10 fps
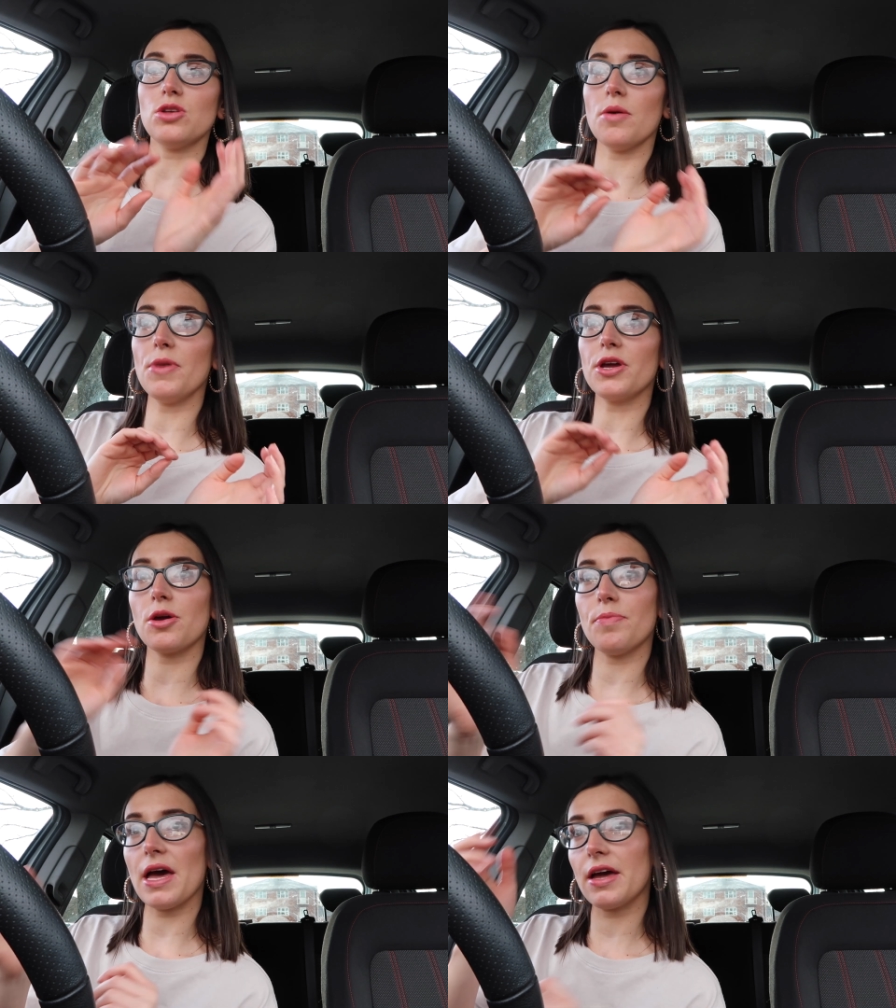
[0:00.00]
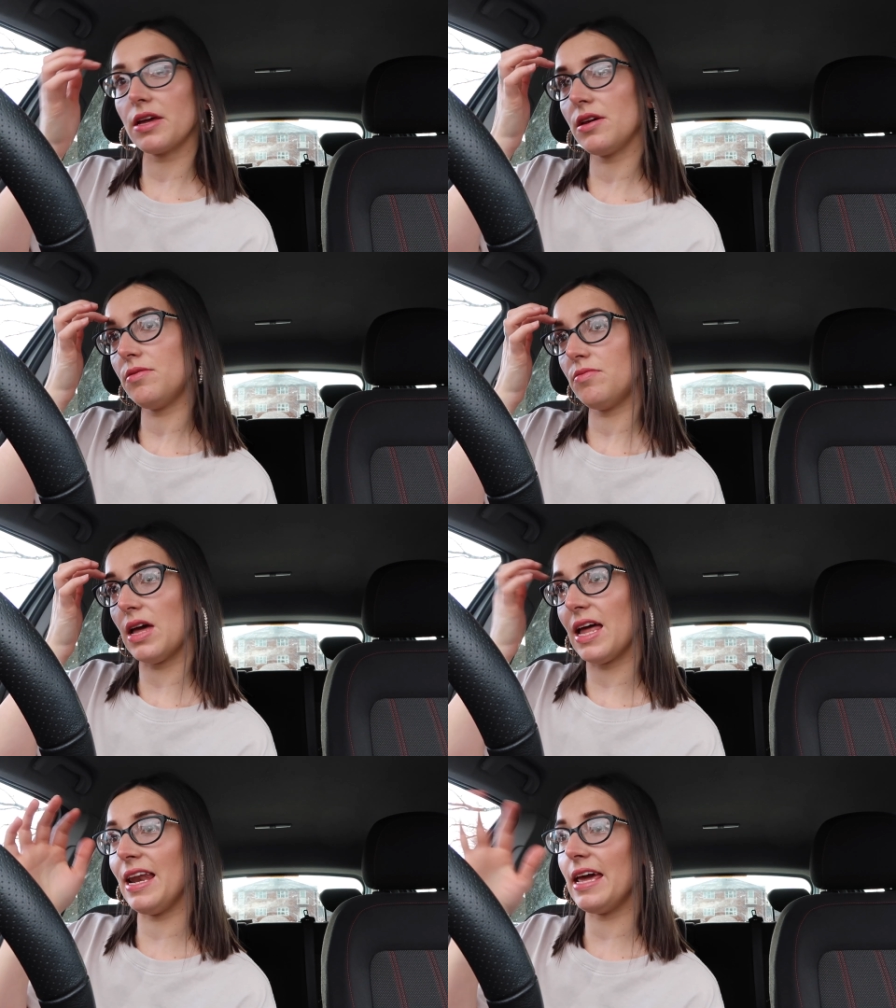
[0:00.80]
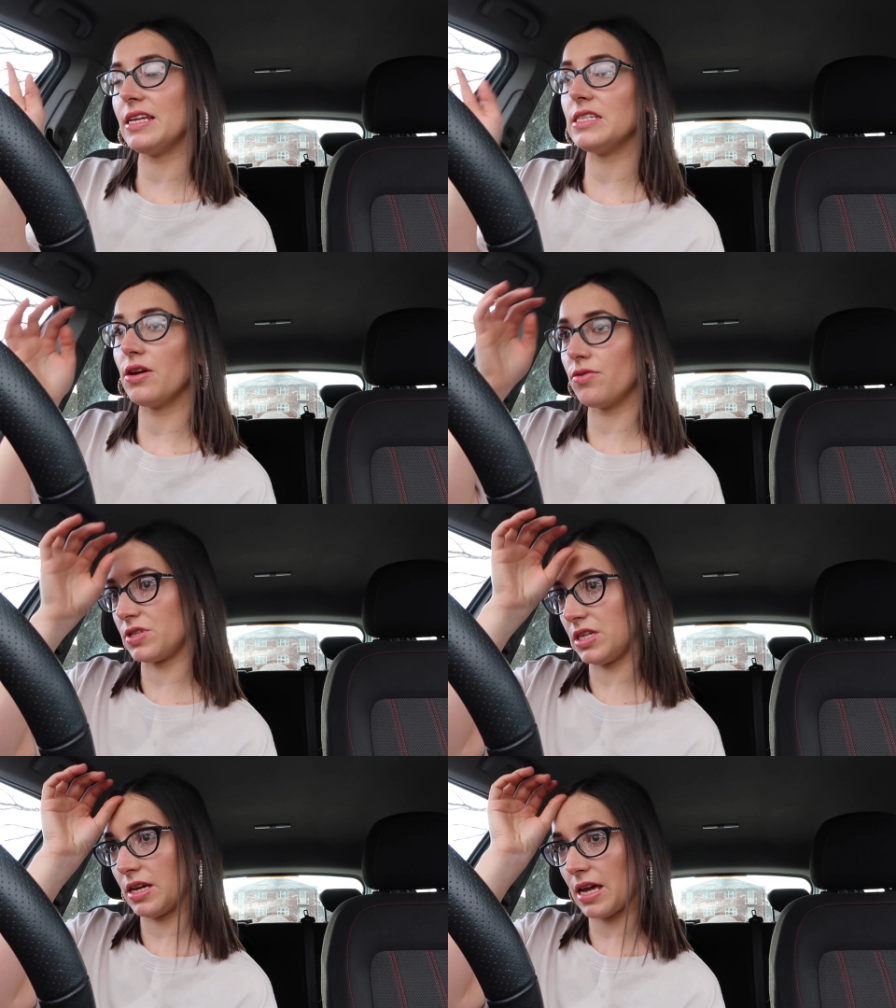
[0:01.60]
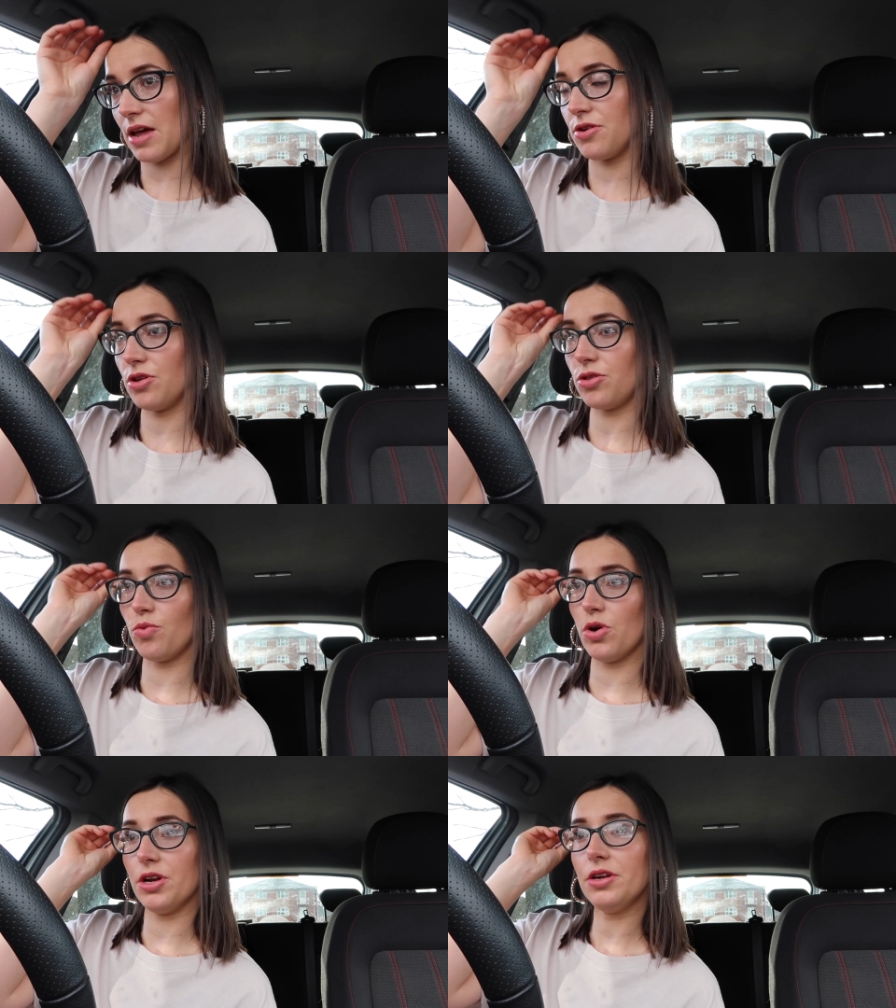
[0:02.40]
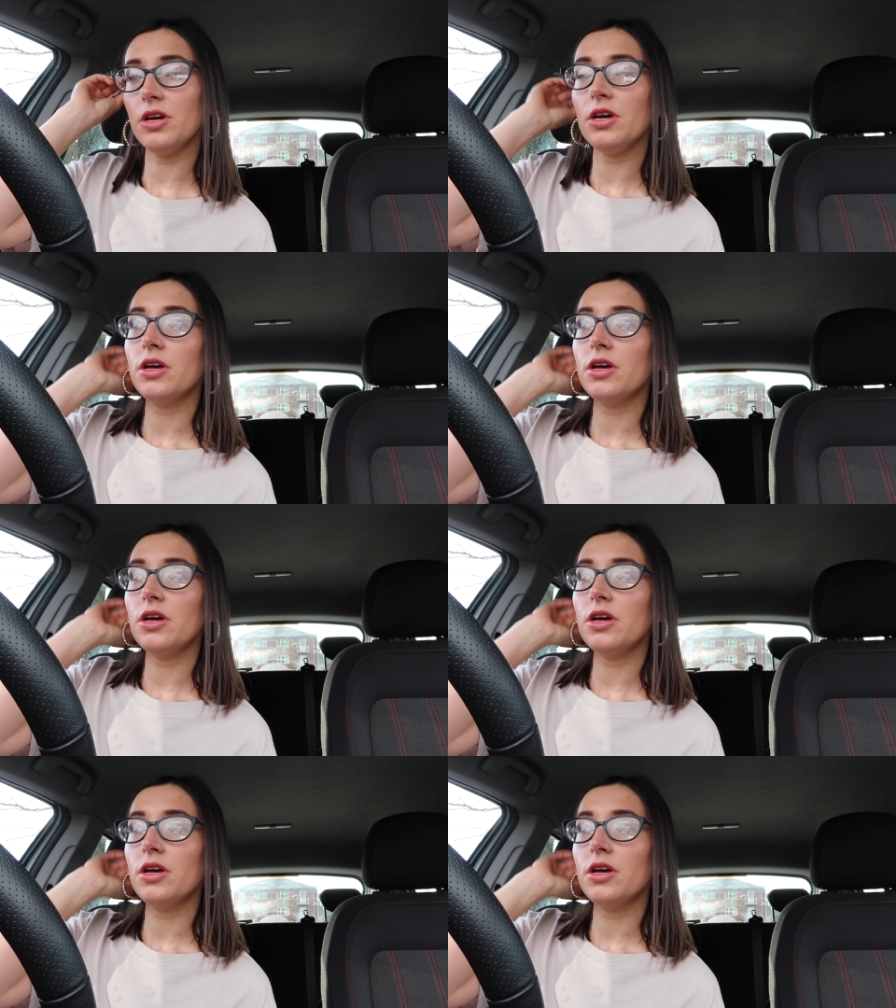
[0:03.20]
so I might go back at a later date obviously and get another one.